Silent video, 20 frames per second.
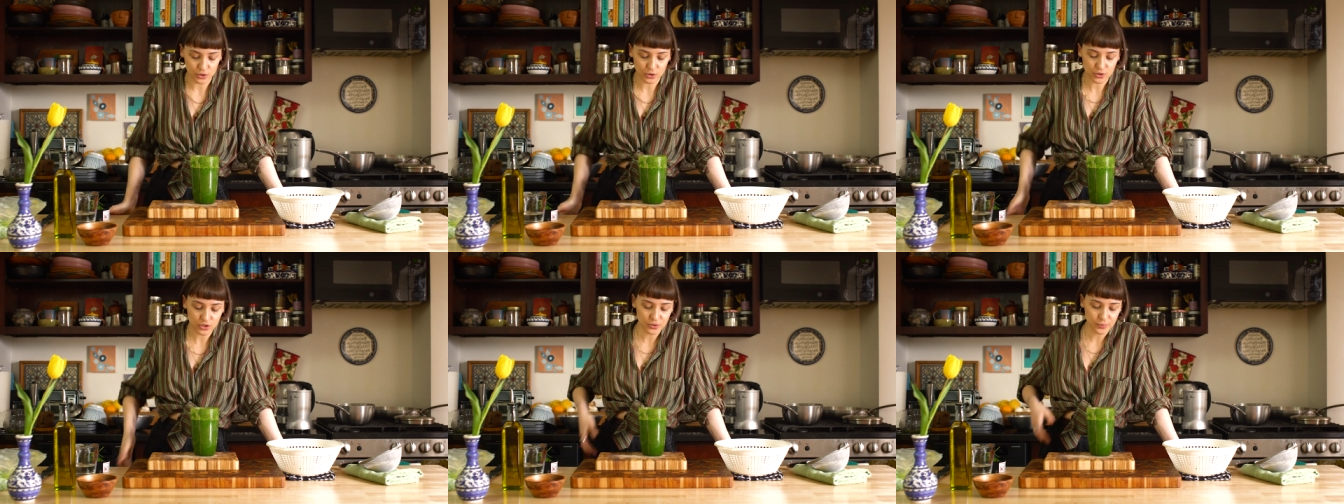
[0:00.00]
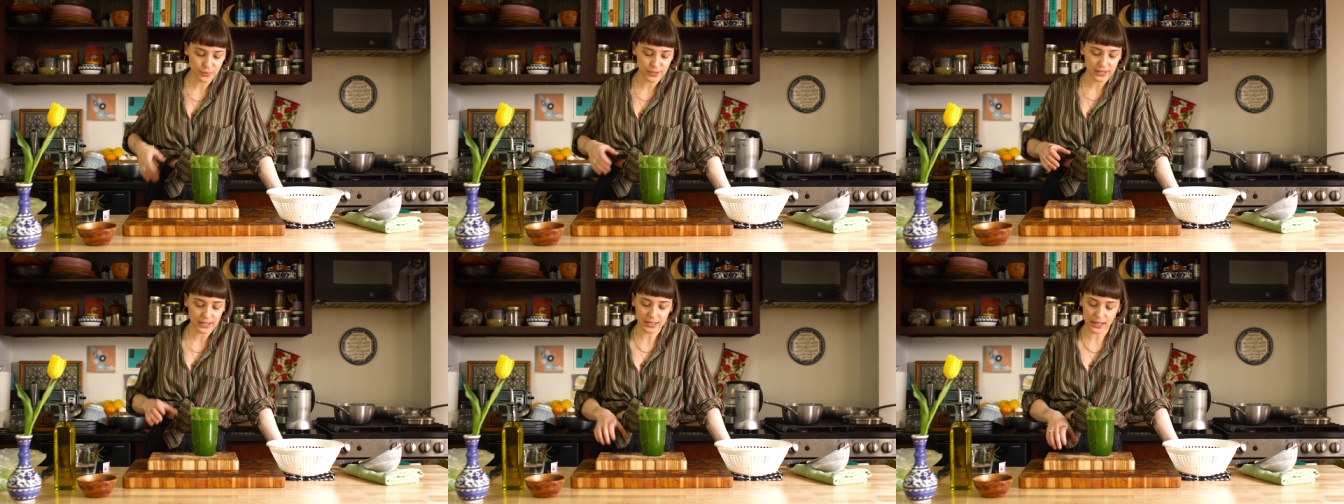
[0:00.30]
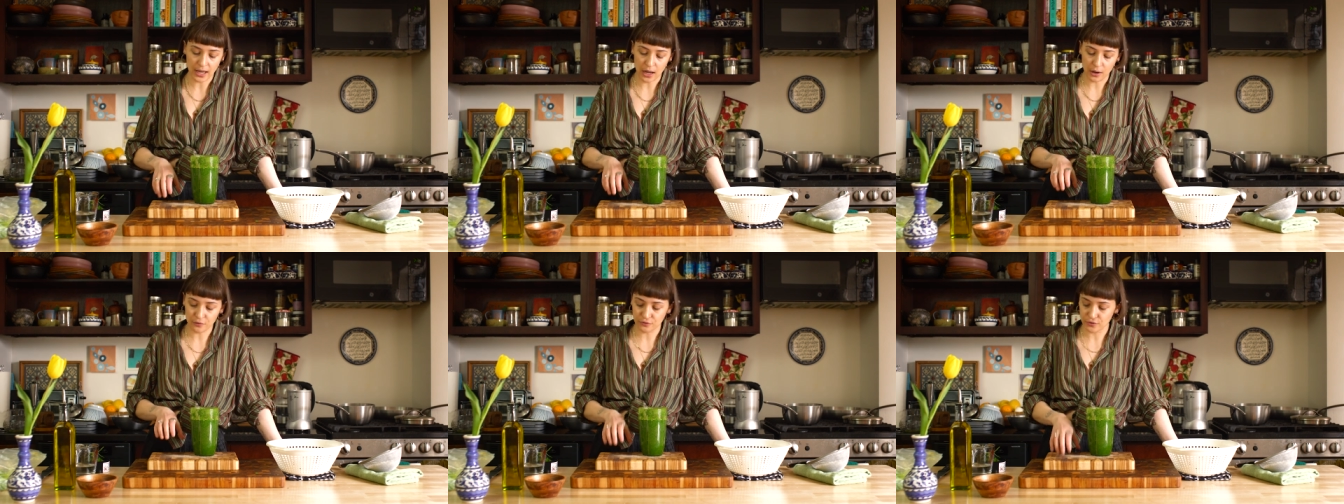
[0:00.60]
You just want to
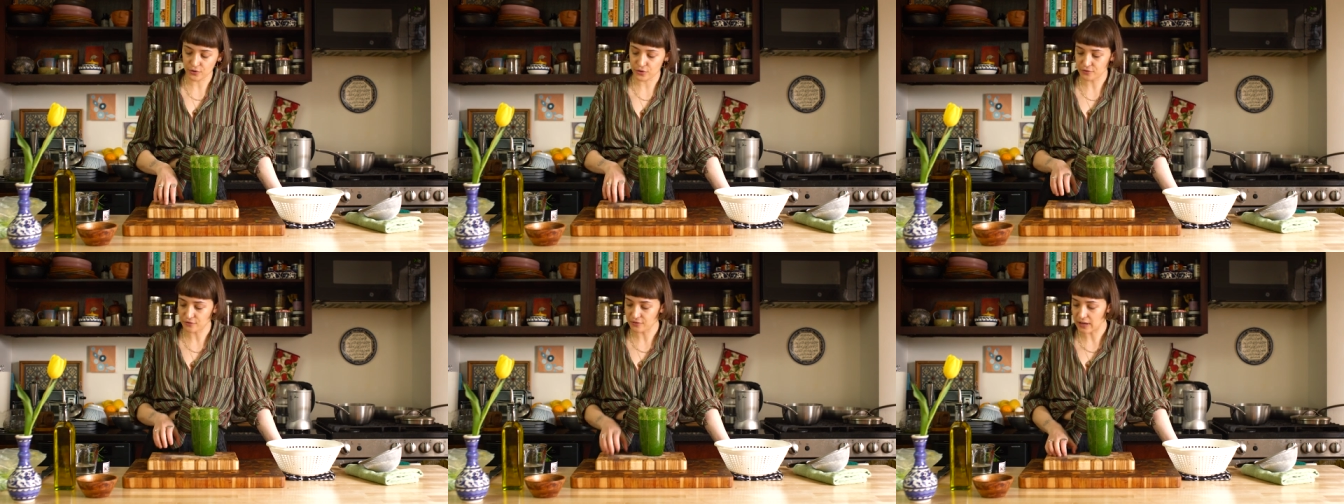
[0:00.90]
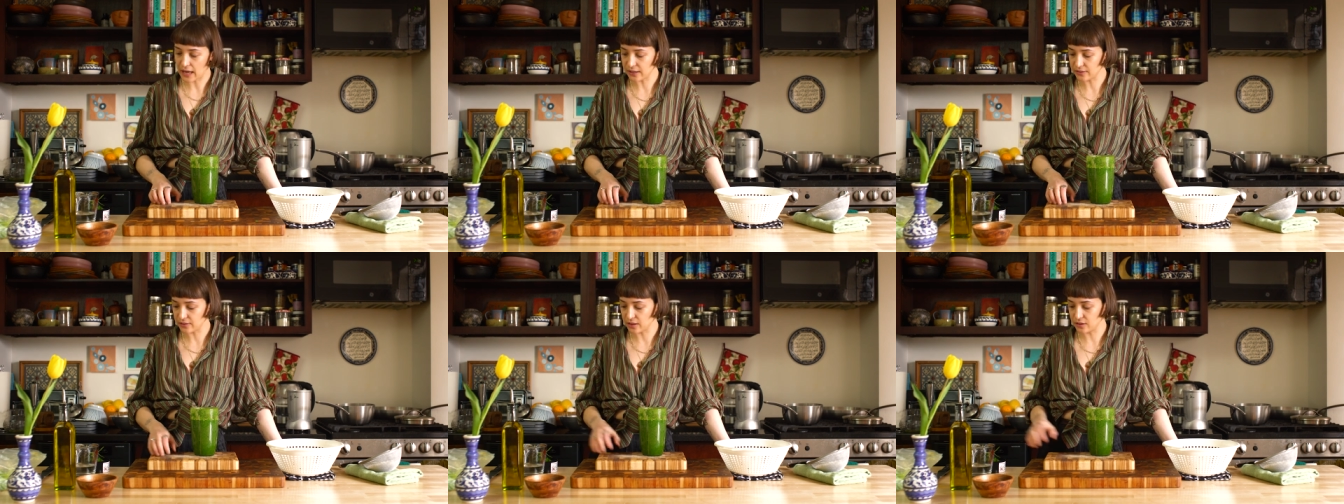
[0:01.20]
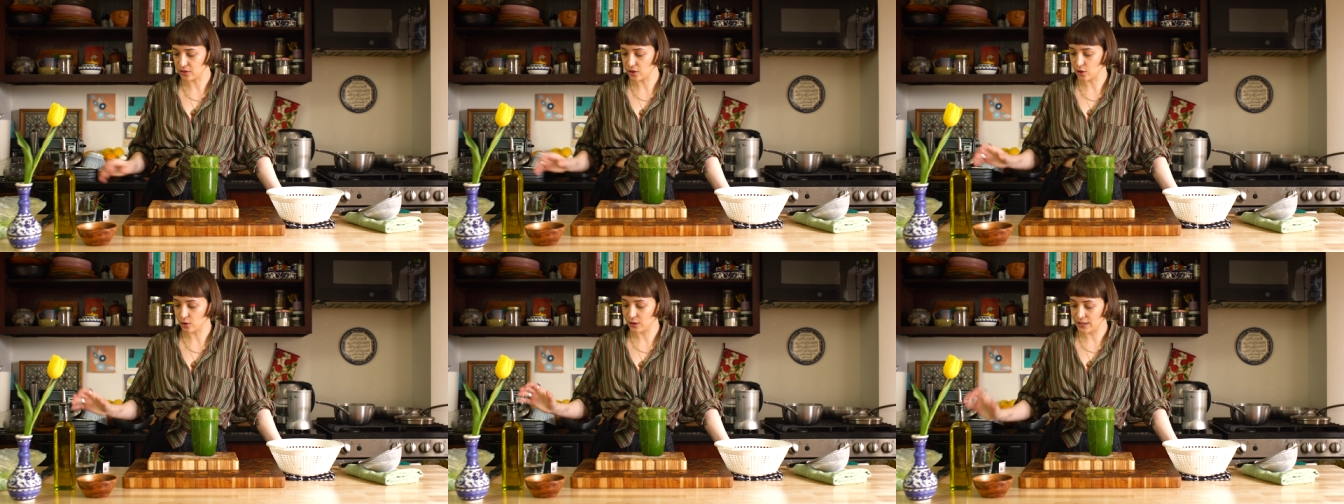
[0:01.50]
account for the fact
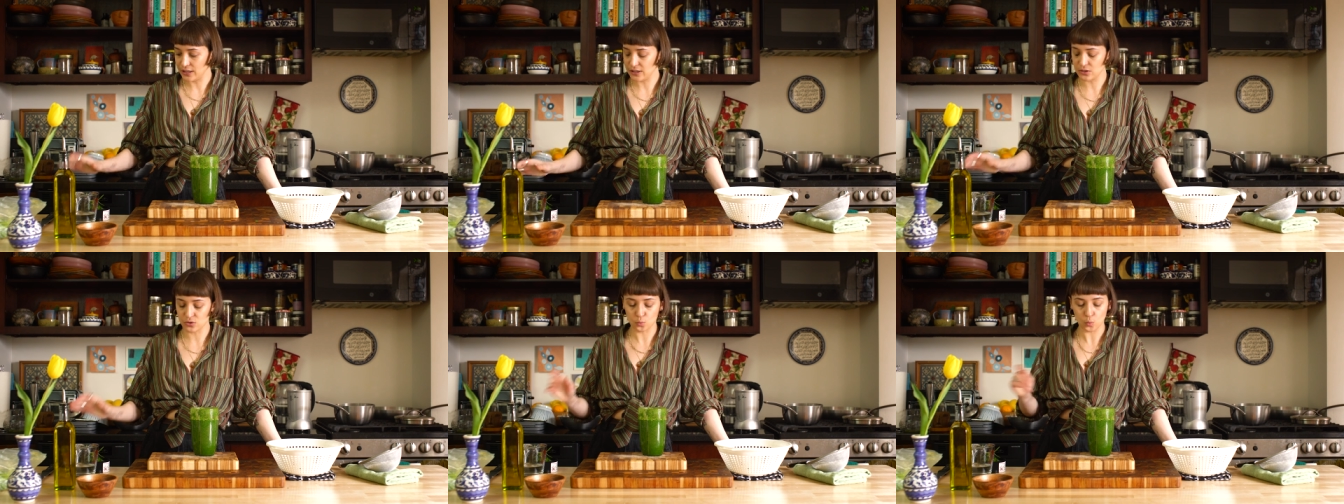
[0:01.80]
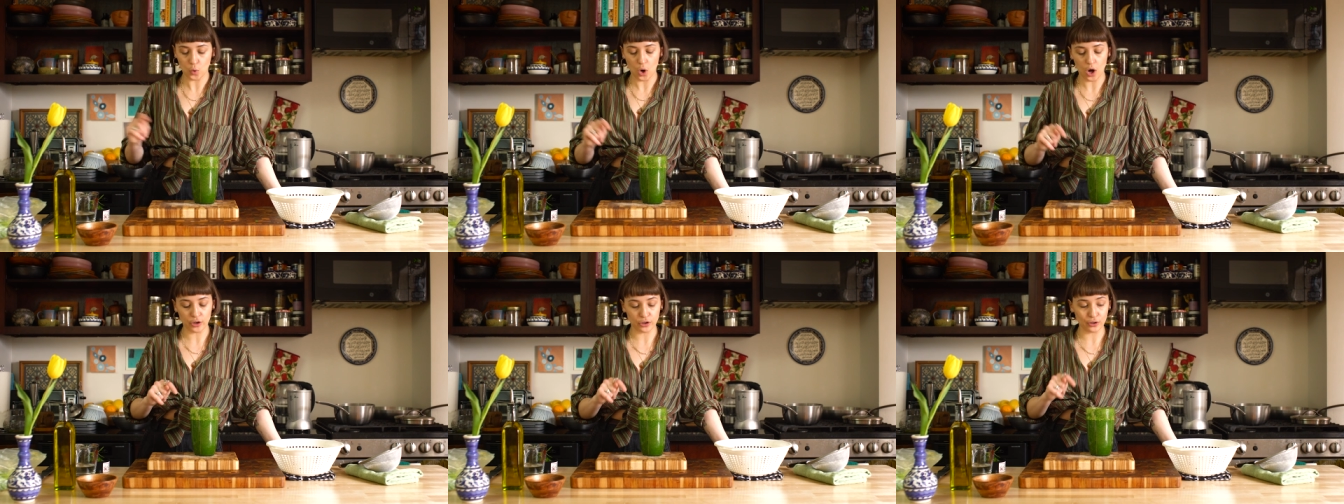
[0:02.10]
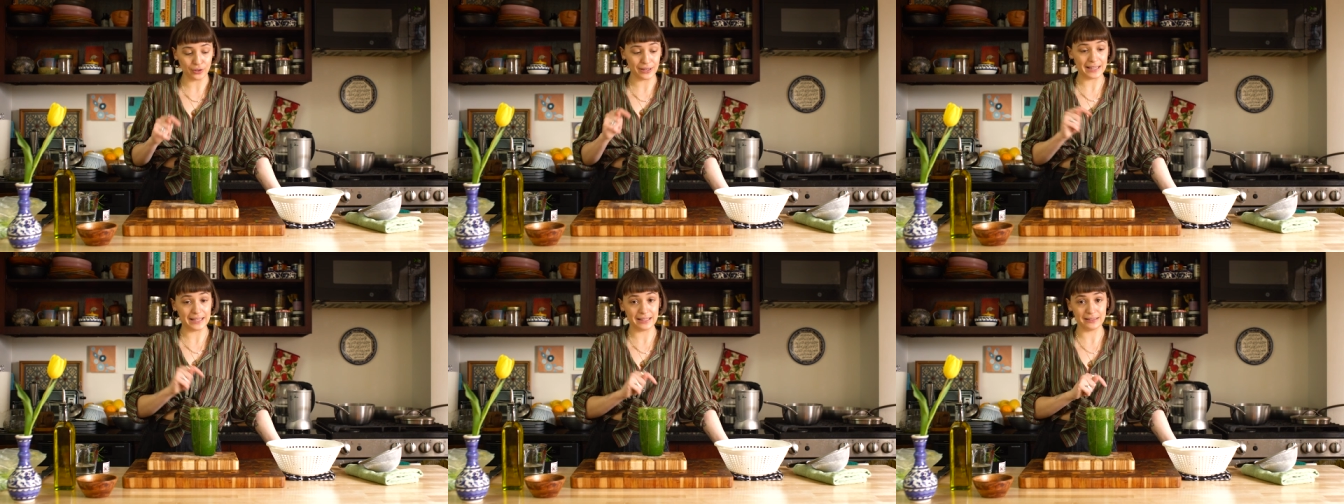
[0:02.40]
that there is
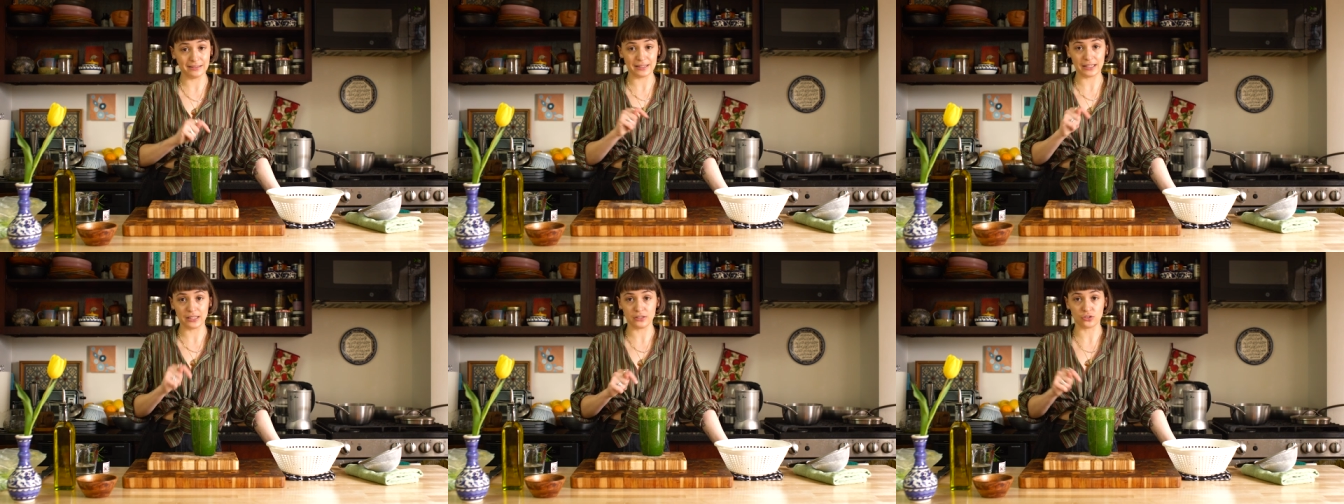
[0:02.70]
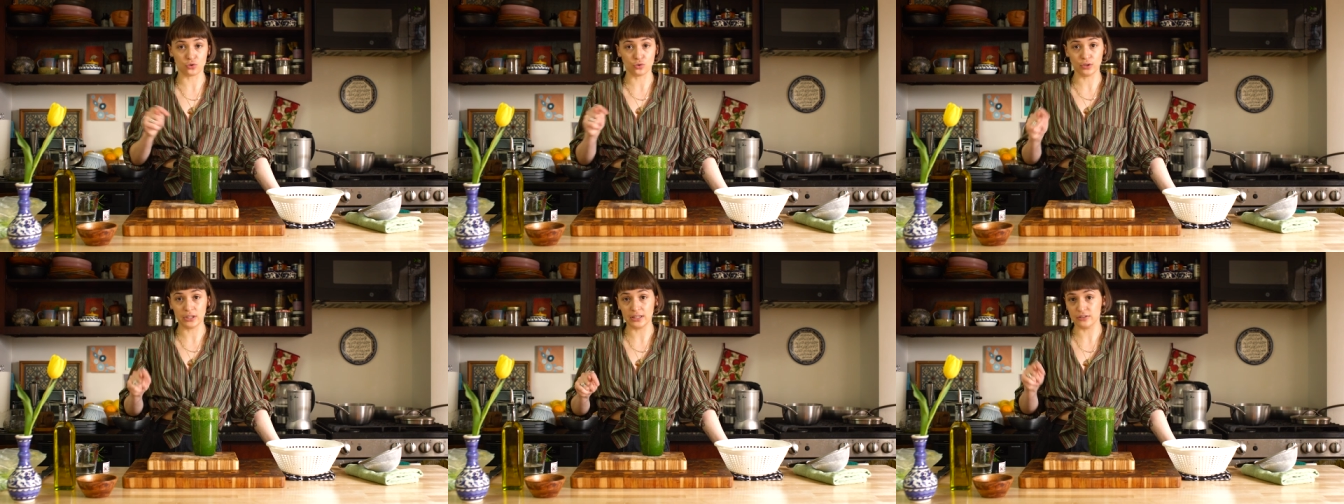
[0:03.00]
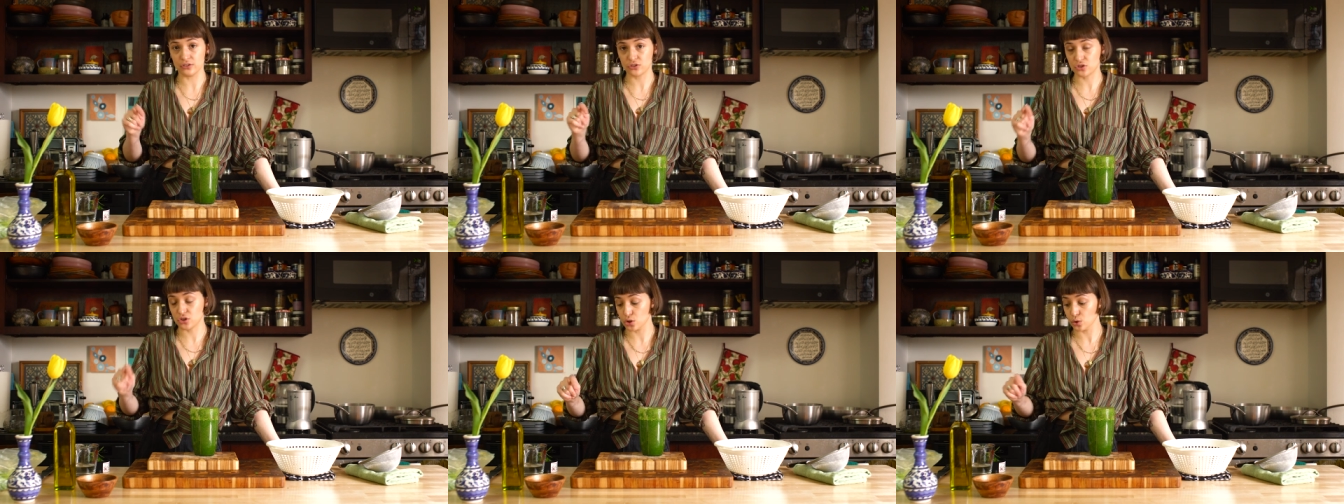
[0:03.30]
water in these
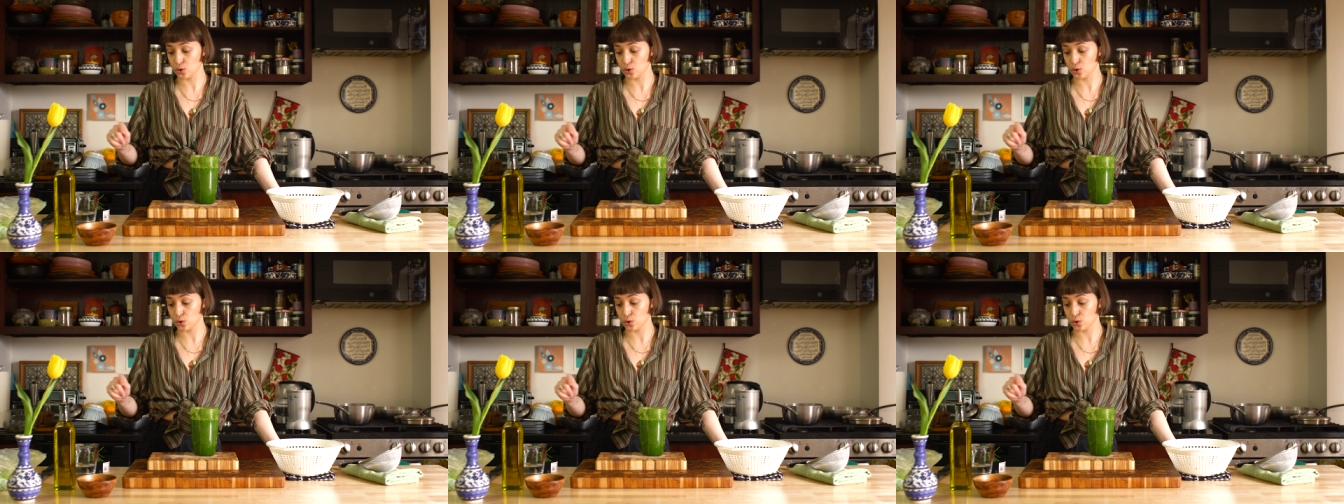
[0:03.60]
greens